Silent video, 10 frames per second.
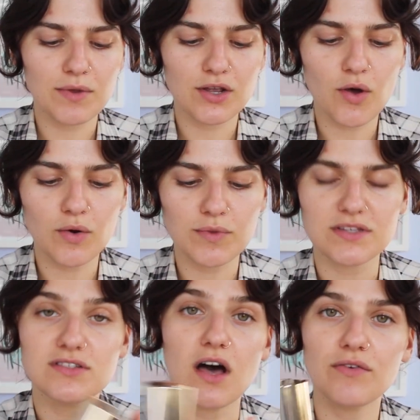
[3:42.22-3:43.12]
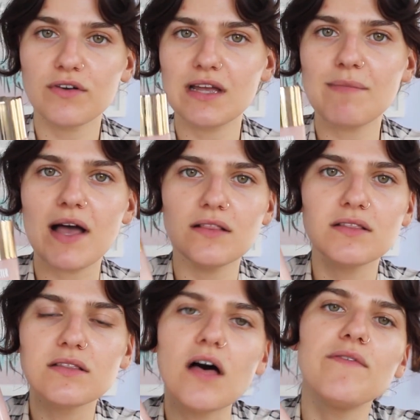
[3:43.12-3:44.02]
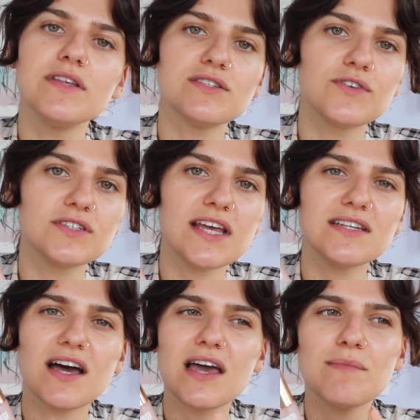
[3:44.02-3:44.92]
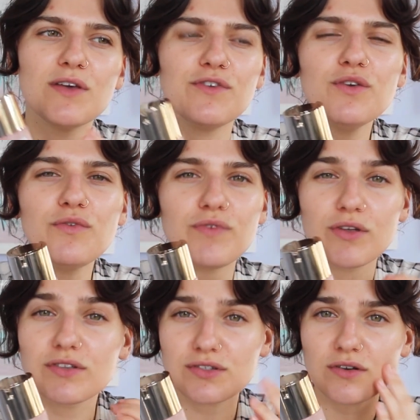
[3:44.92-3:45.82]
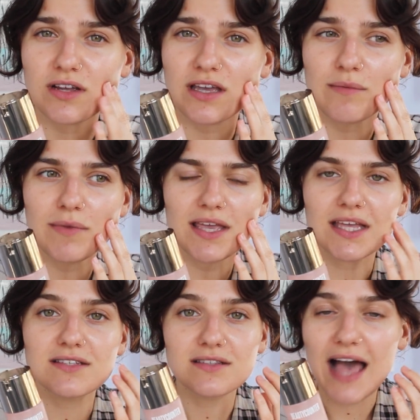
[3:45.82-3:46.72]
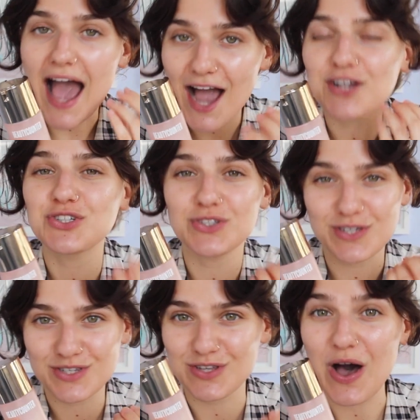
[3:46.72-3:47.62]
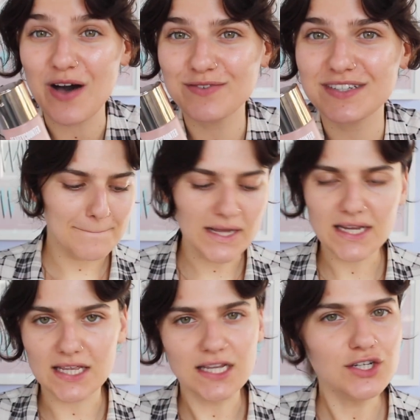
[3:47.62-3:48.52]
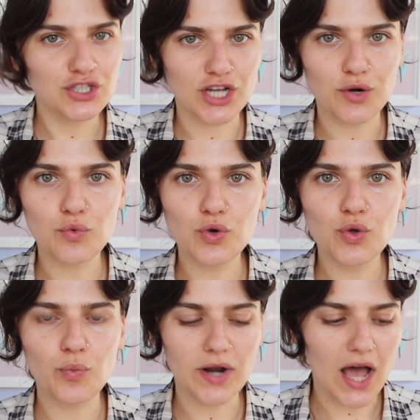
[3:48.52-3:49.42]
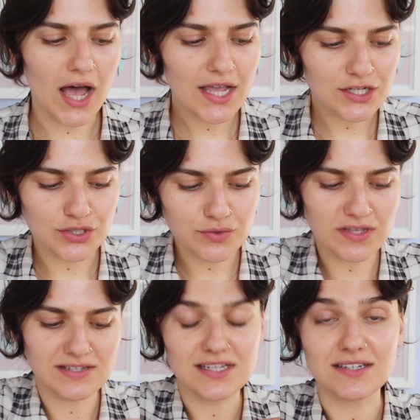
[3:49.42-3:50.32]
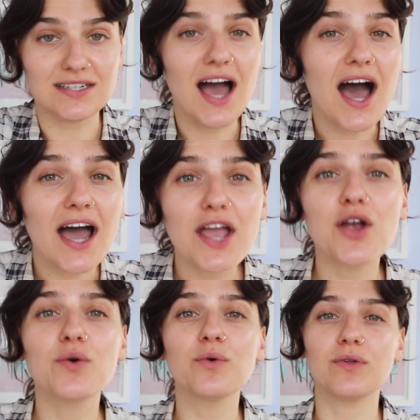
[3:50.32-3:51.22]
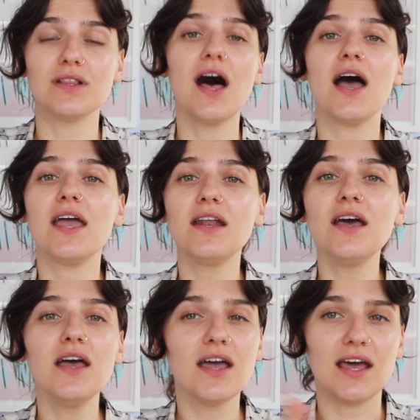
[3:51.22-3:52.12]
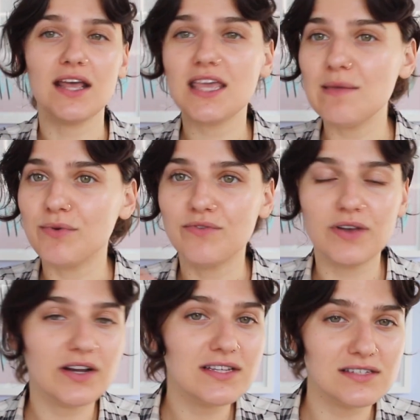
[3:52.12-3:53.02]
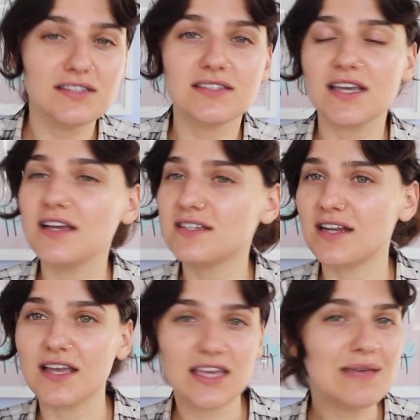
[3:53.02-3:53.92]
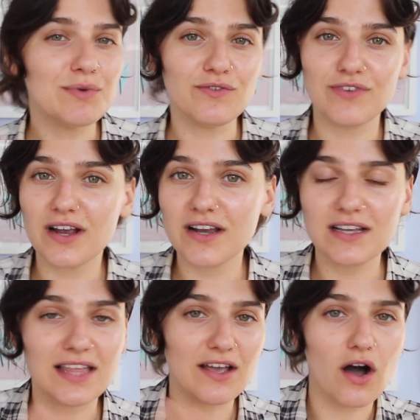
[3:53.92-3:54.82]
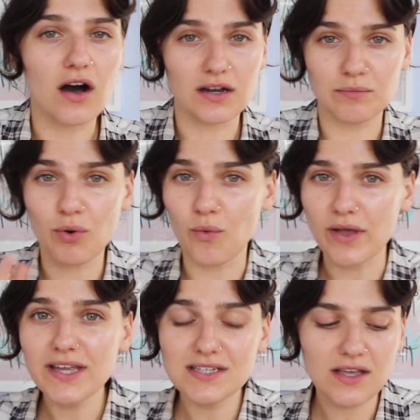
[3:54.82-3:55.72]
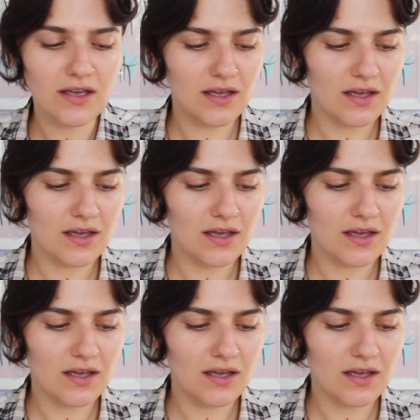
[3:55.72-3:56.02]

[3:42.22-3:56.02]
I'm gonna go in with the soft cream. I love this for daytime. If you feel this cream, it's actually soft. But in general, when I do this entire line and I keep it very succinct and I keep it very on point,